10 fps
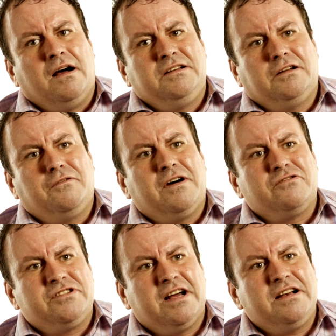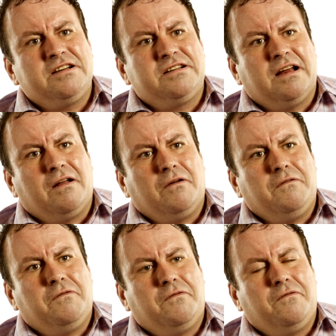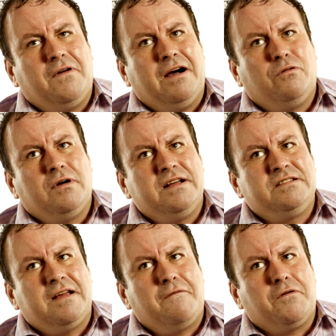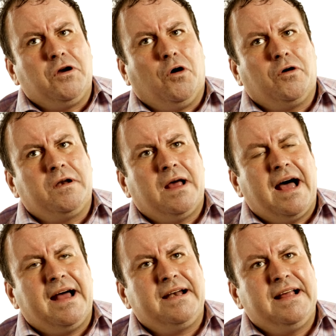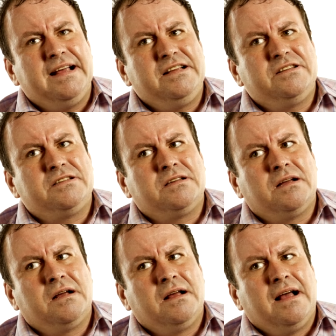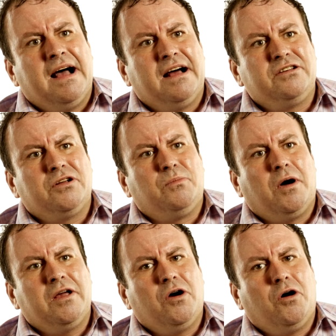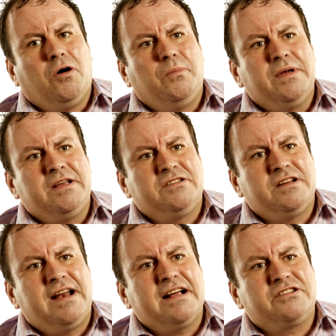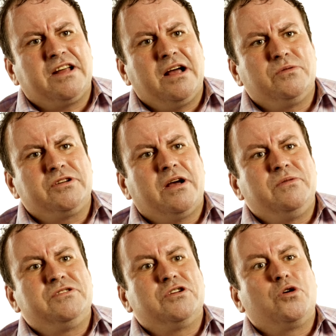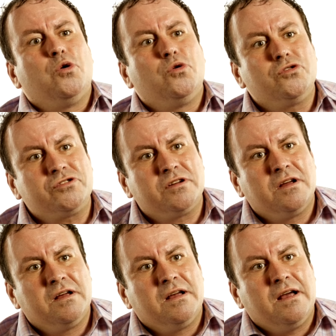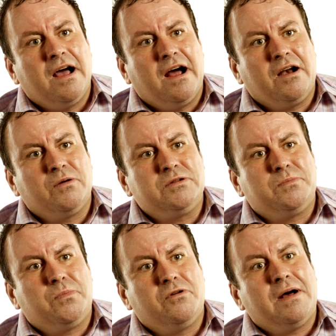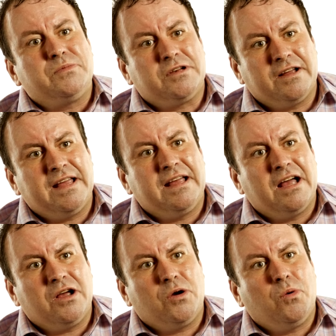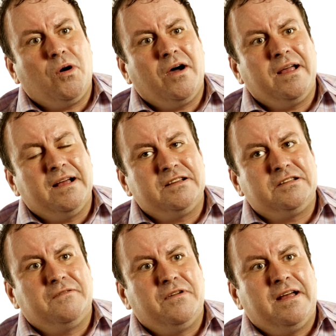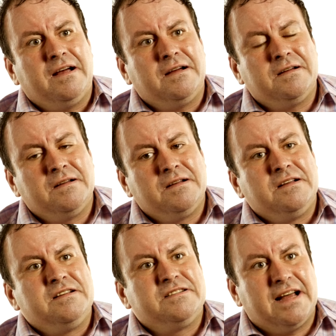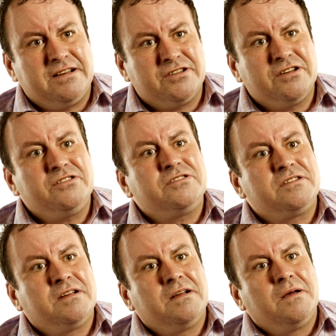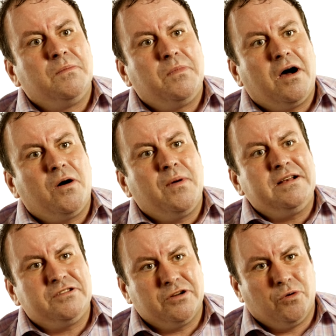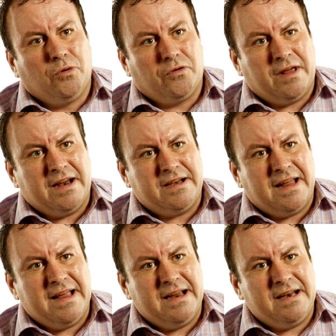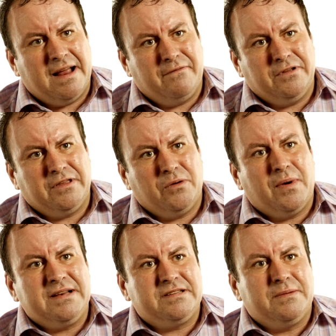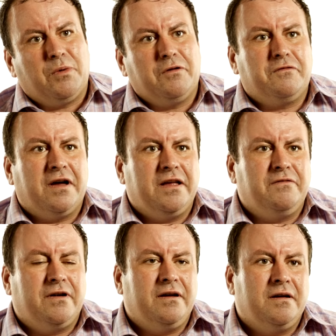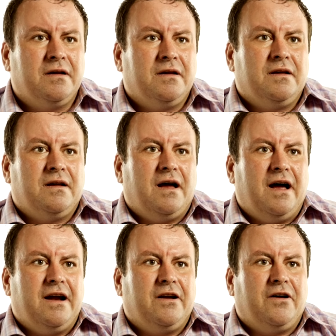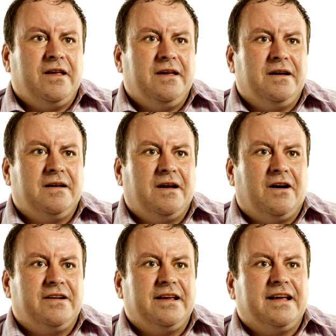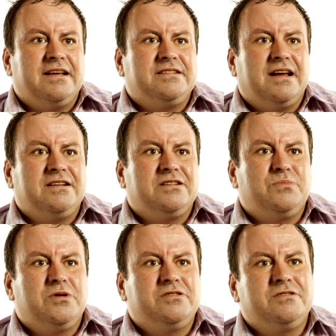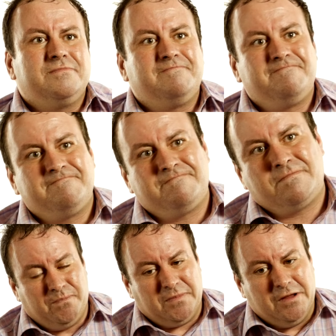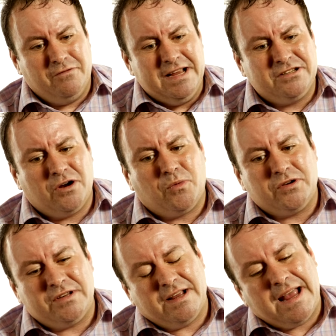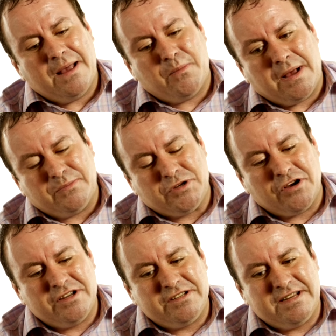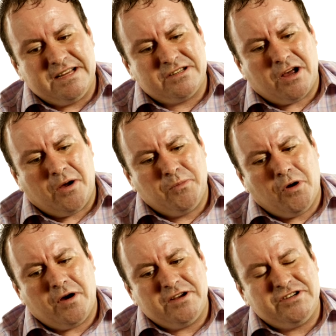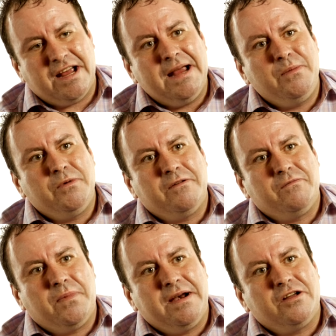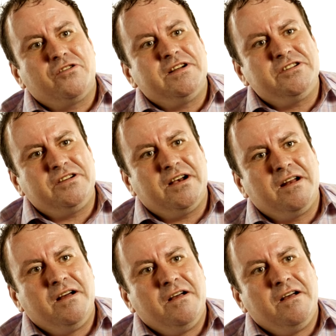just felt touched, and I felt as if God had his hand on my heart, because the next day I was going to court and I was perhaps looking at quite a severe sentence. But I went to court that day and everything went in my favour, and I didn't get sent to prison. The reason I want to get baptised is I'm not ashamed of being a Christian.